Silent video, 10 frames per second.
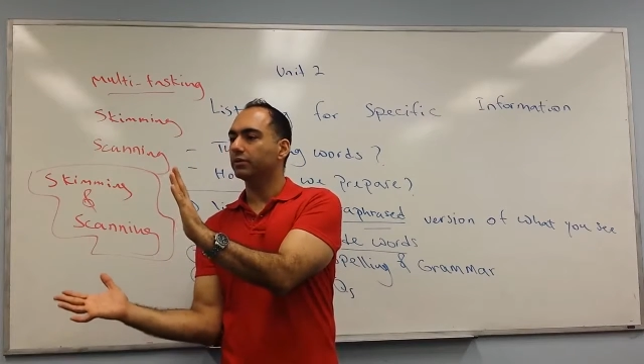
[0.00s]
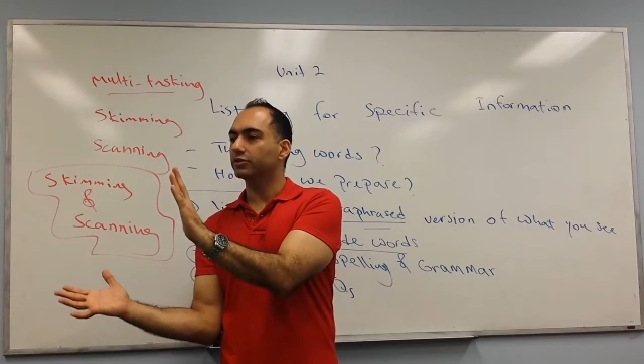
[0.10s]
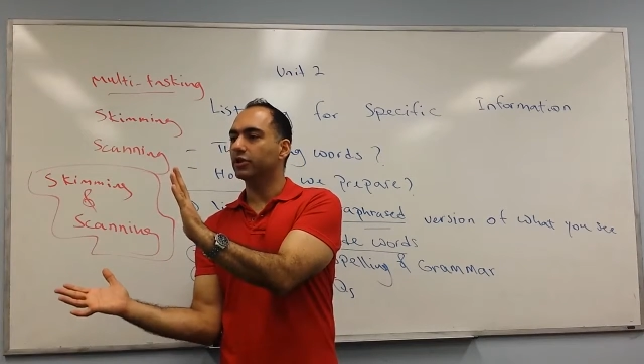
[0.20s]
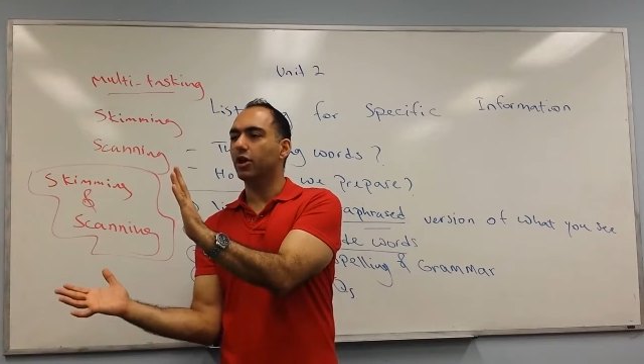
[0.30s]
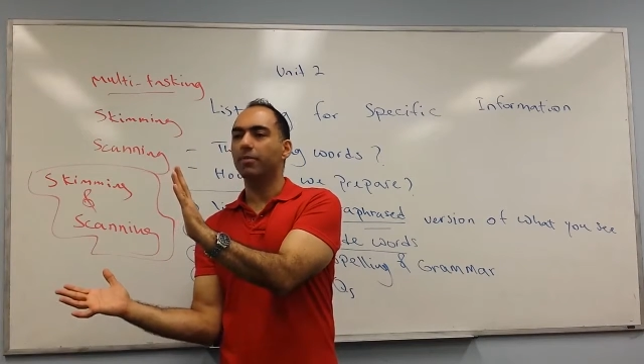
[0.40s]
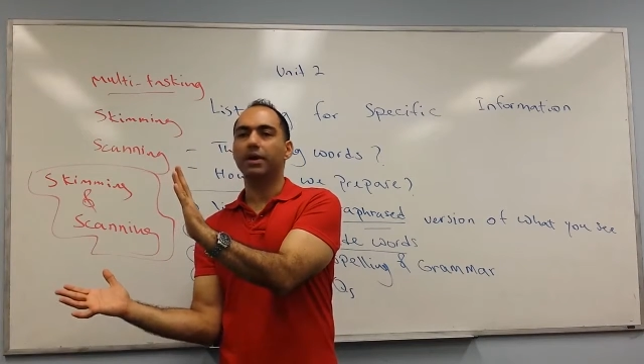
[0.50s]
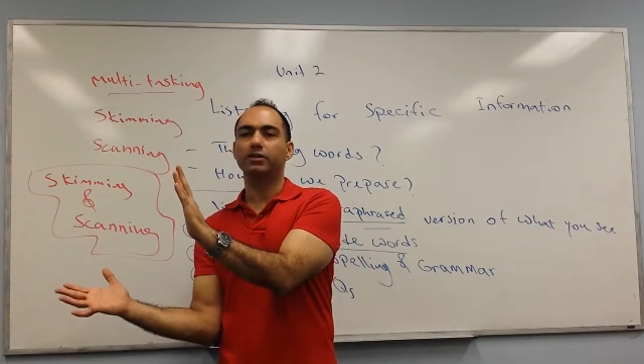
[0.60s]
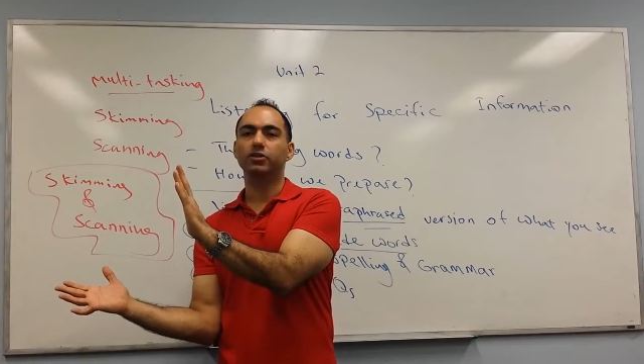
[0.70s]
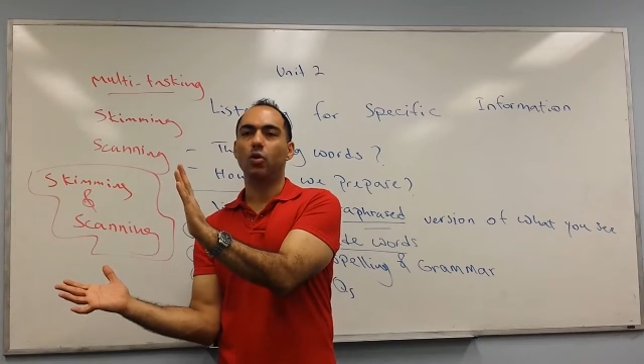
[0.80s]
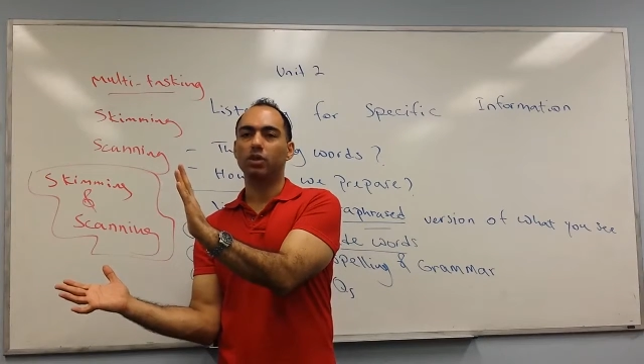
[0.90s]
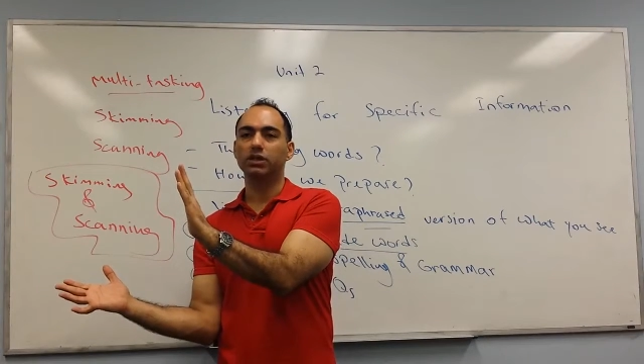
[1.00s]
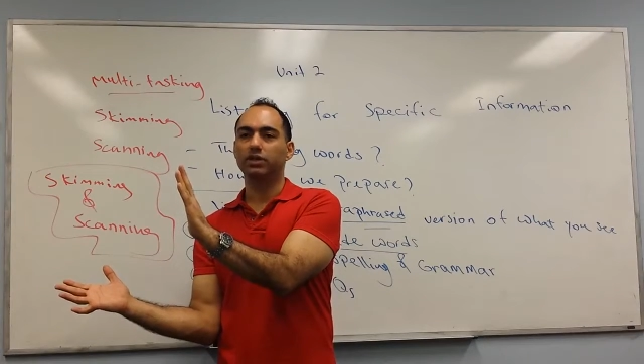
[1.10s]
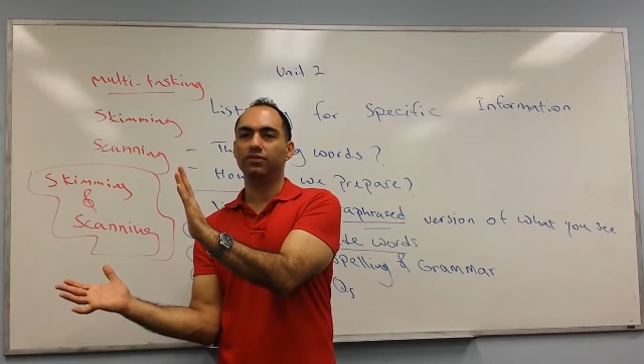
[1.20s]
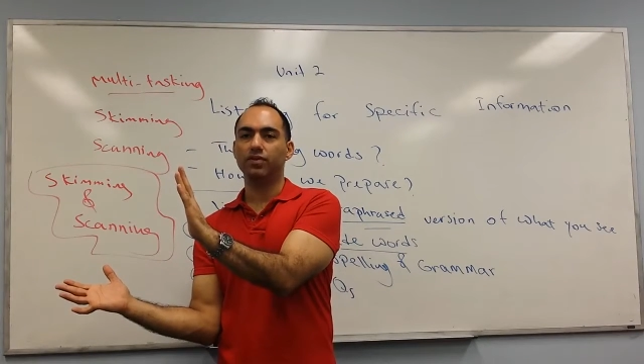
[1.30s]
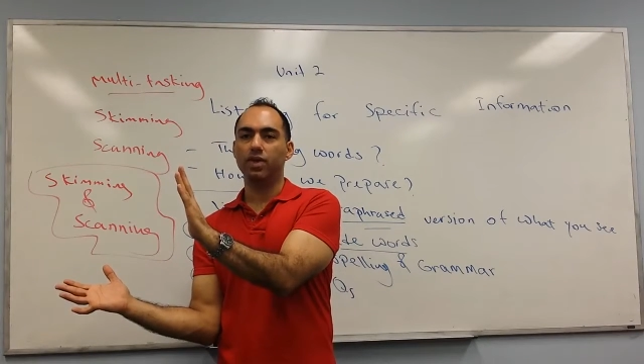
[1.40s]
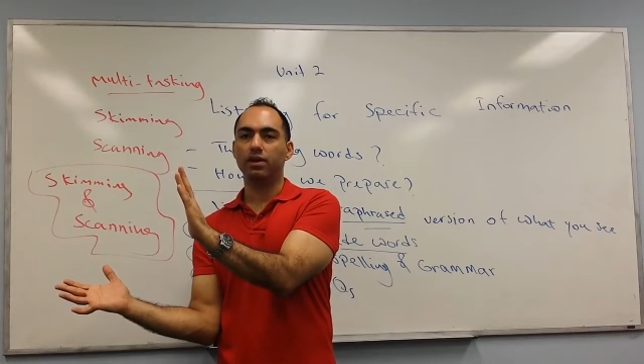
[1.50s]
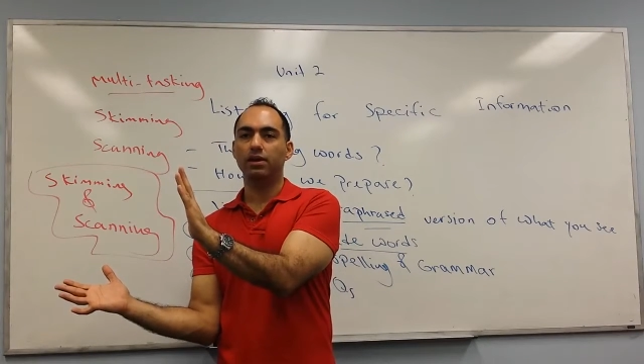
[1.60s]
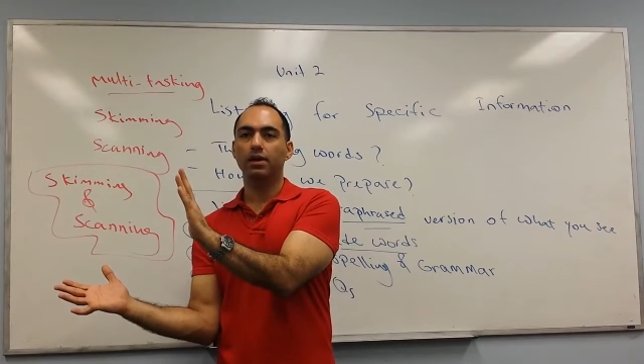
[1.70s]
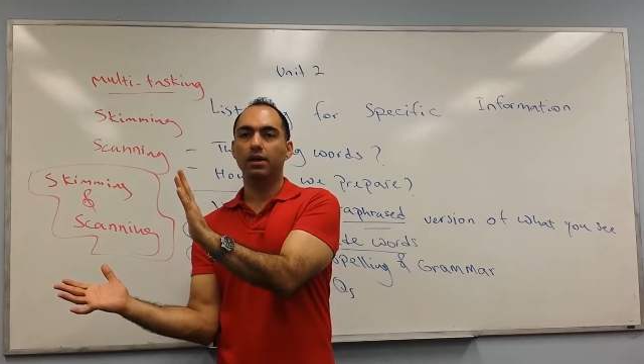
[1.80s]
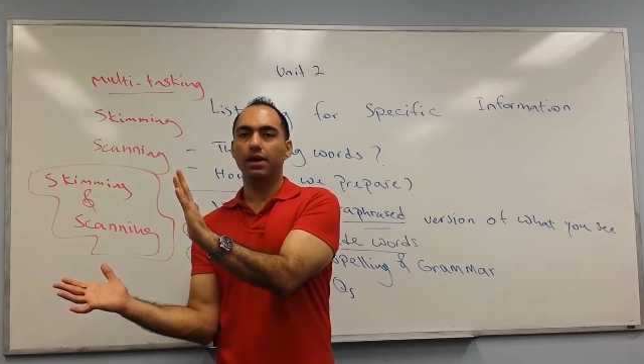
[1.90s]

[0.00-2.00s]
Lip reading: You're talking about a totally different thing.